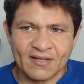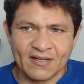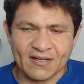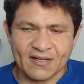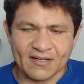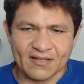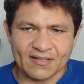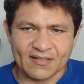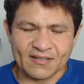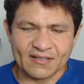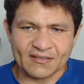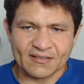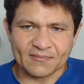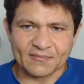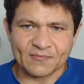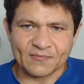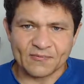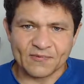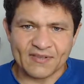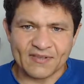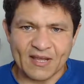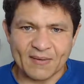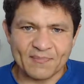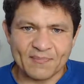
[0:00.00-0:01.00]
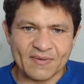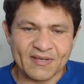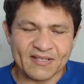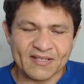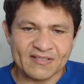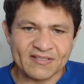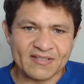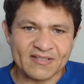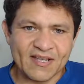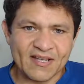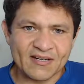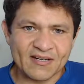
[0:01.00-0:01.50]
with that being
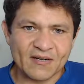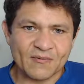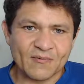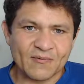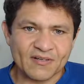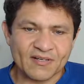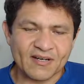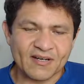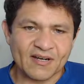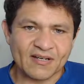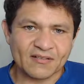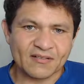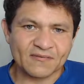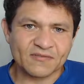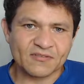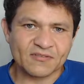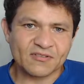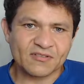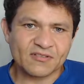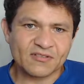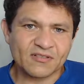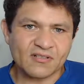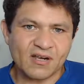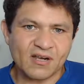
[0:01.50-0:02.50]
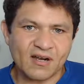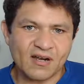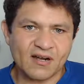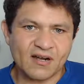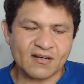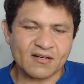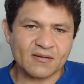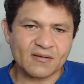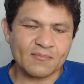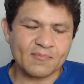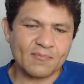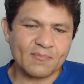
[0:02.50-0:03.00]
said, I want to kind of
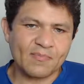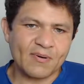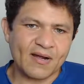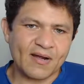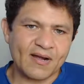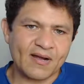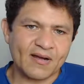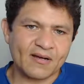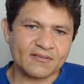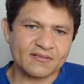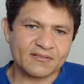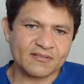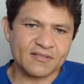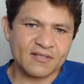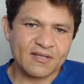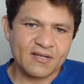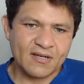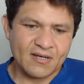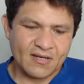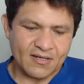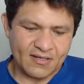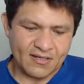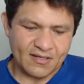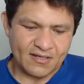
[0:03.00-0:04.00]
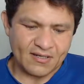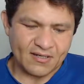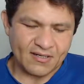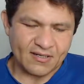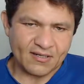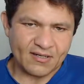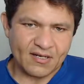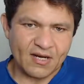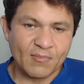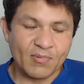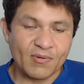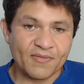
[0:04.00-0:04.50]
talk about a
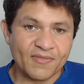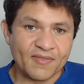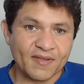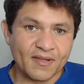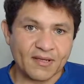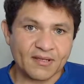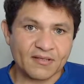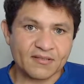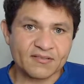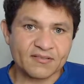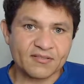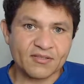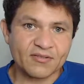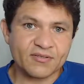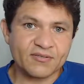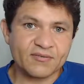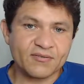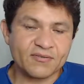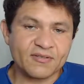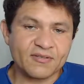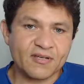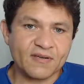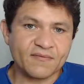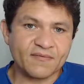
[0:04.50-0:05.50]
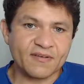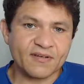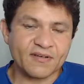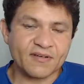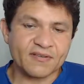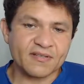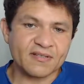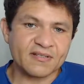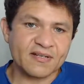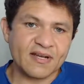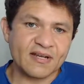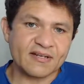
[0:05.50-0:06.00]
couple things. So if you're in
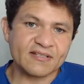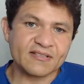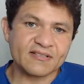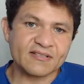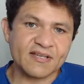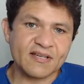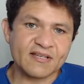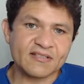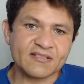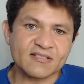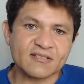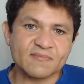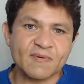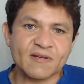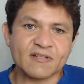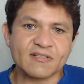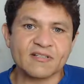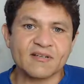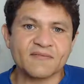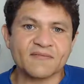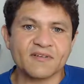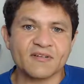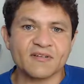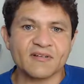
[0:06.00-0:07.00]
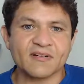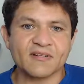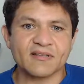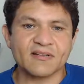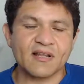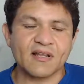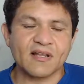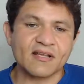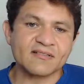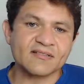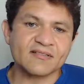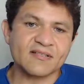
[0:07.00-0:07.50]
the United States, especially if you're in
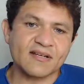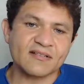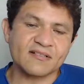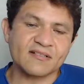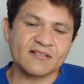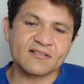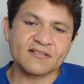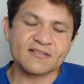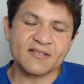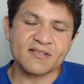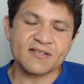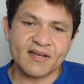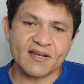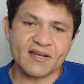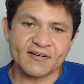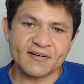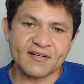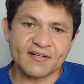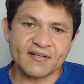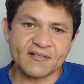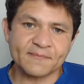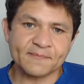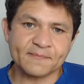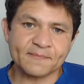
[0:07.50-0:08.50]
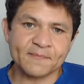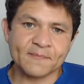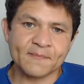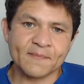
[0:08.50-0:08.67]
the Los Angeles area,